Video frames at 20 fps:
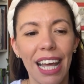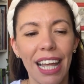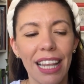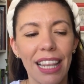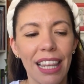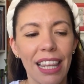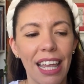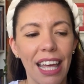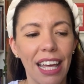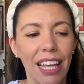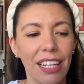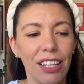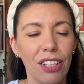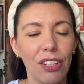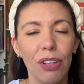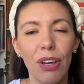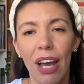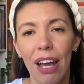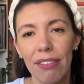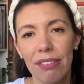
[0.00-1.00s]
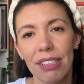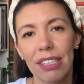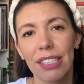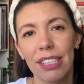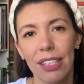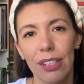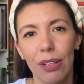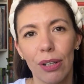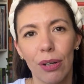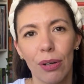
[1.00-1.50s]
and then you have to
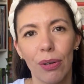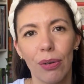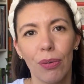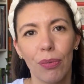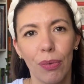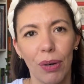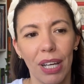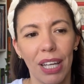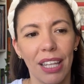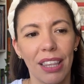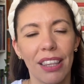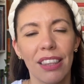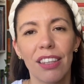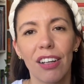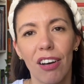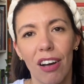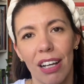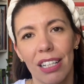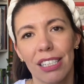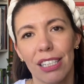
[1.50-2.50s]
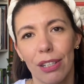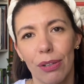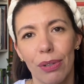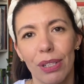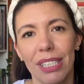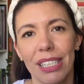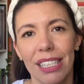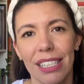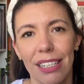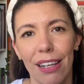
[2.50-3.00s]
deal with the
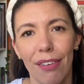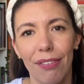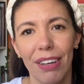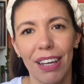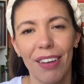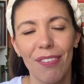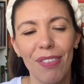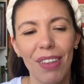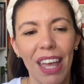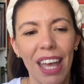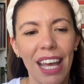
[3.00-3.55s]
consequences of it.